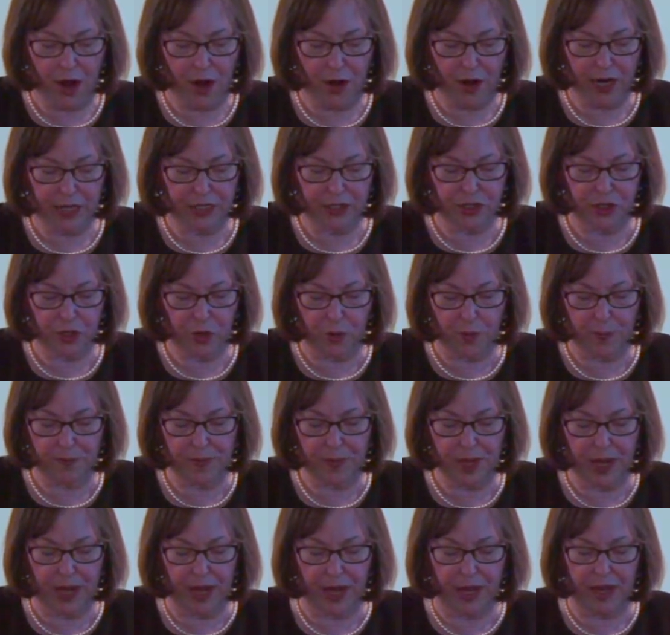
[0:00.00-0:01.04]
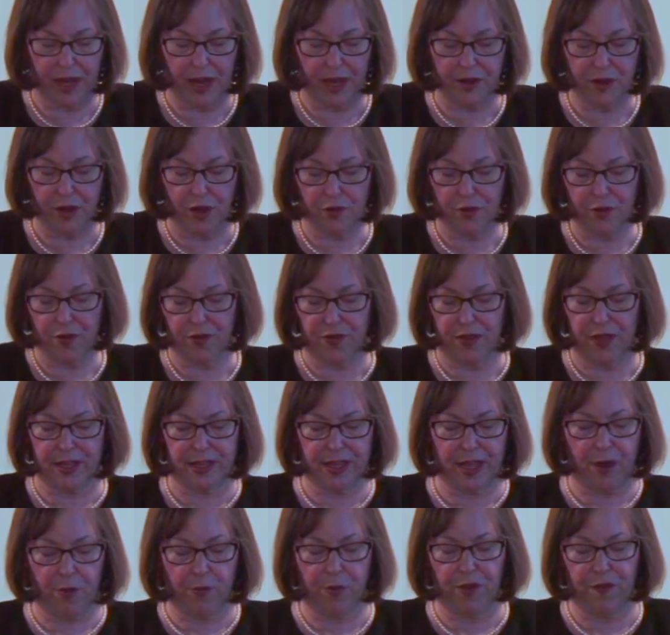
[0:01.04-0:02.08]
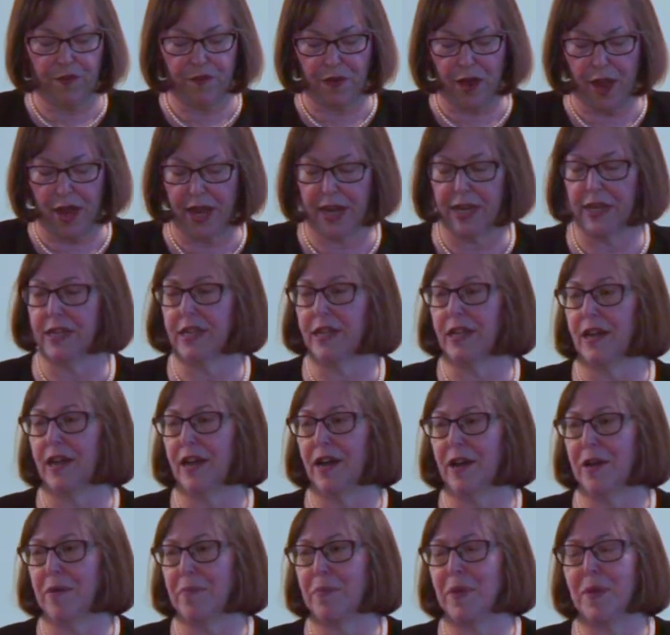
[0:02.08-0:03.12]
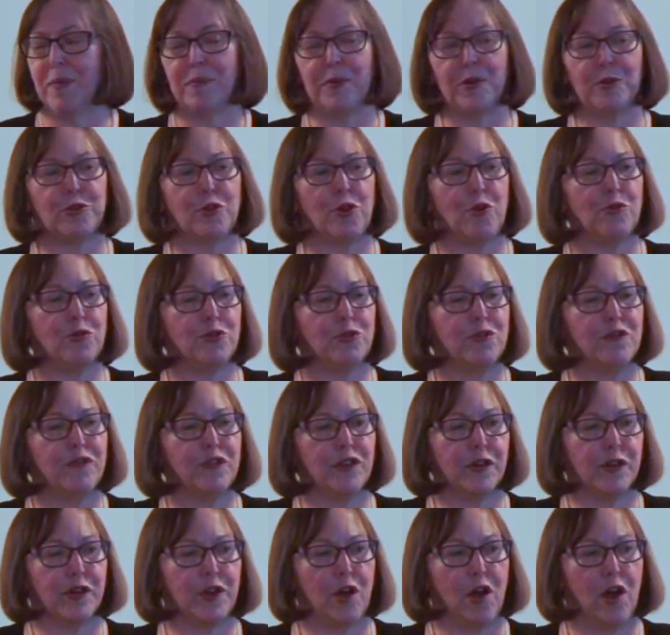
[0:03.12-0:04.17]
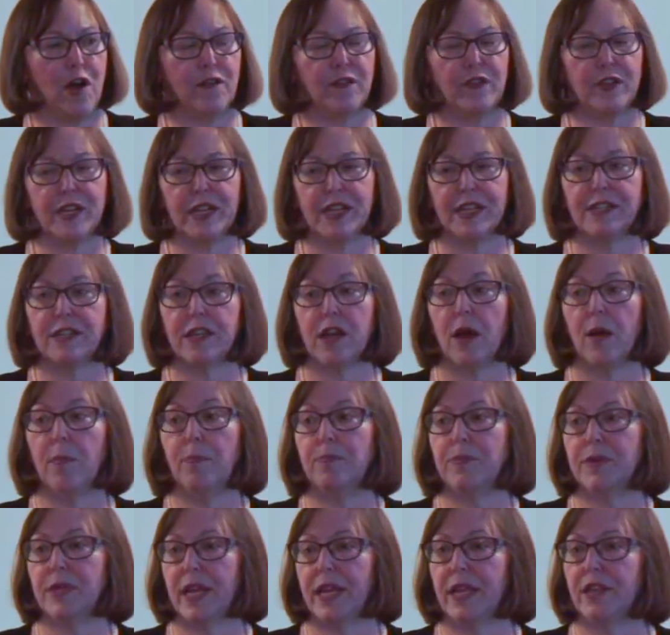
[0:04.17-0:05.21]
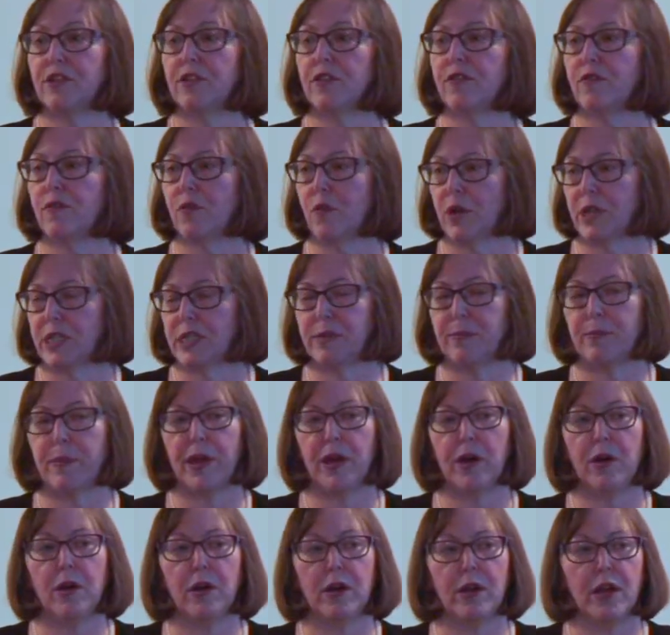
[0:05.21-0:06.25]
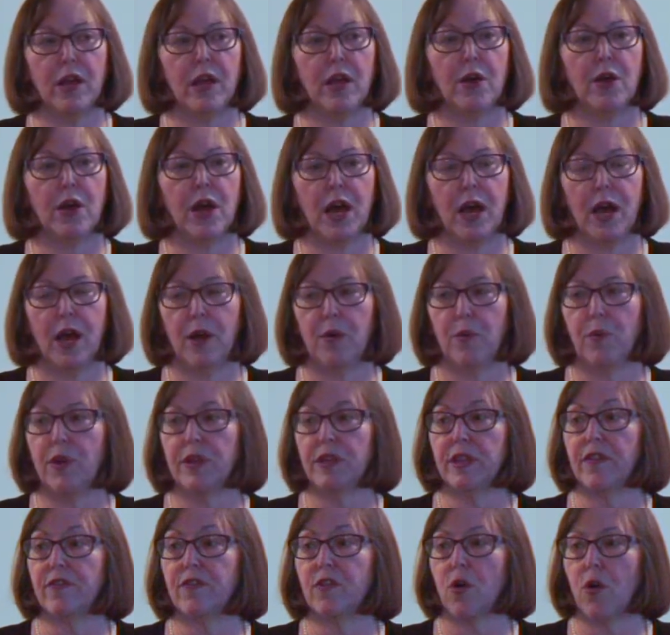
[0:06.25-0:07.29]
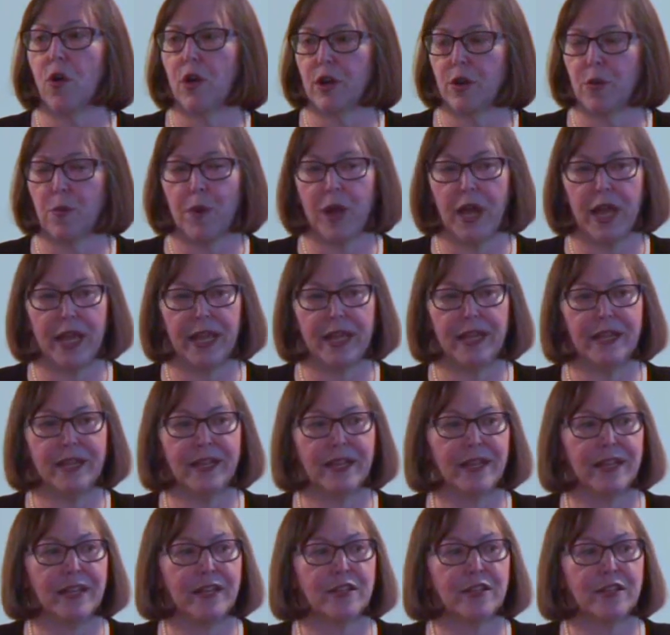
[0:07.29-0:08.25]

All right, so uh, another thing that we find uh, people don't do very often is update their voicemail uh, when they've gone away.